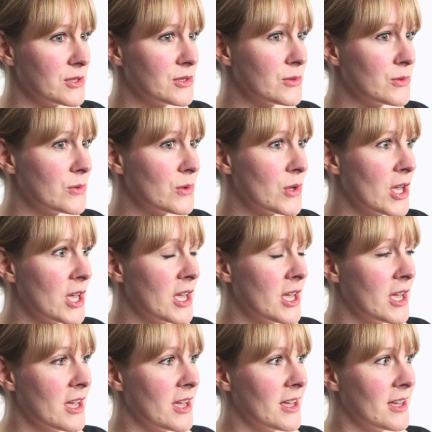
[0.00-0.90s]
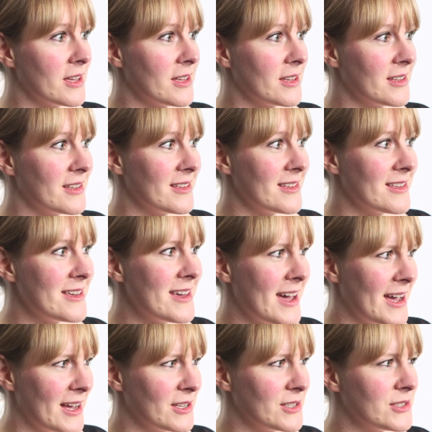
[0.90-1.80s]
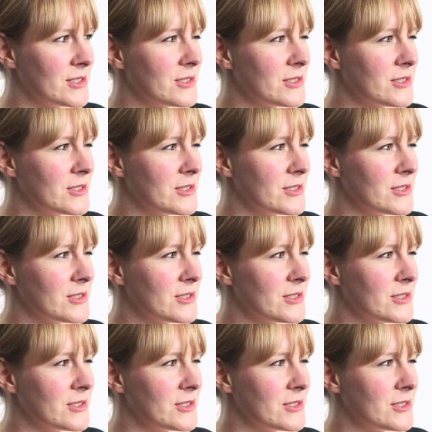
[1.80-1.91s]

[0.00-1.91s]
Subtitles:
So yeah,